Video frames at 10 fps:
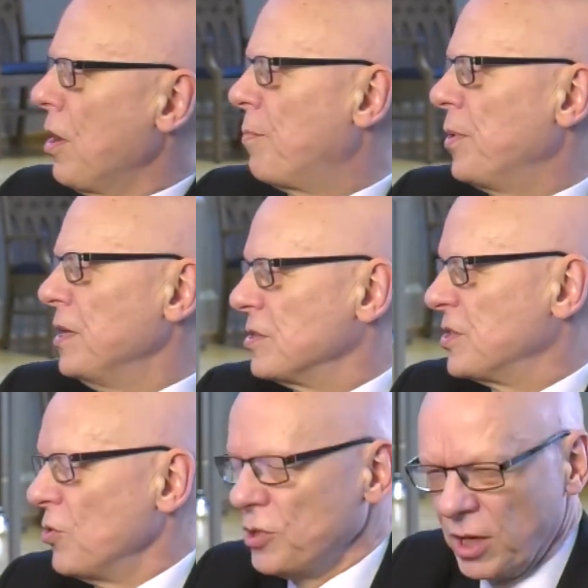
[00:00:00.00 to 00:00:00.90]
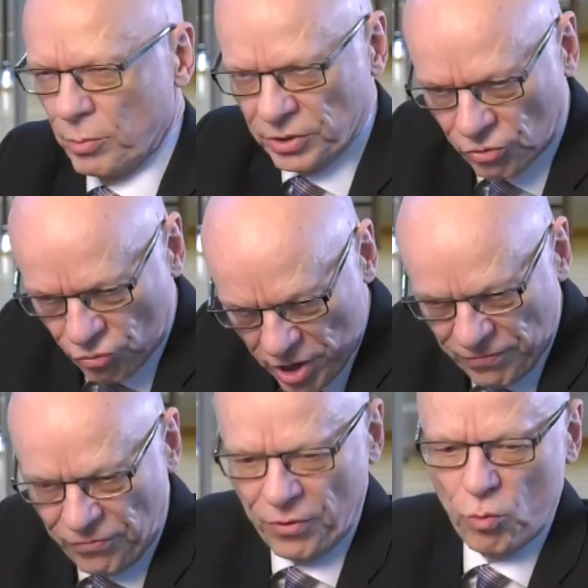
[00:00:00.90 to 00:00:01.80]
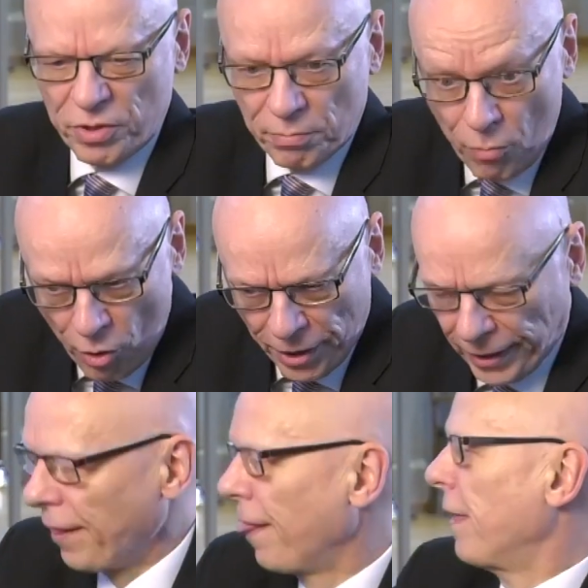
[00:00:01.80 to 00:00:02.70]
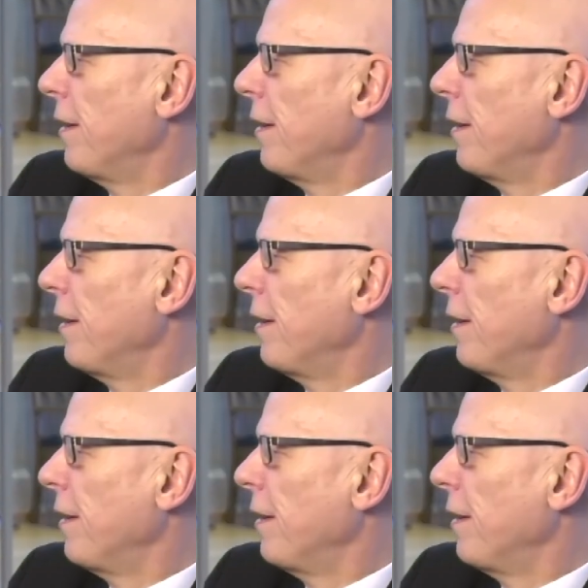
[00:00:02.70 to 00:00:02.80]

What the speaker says: a piece associated with grief, with mourning,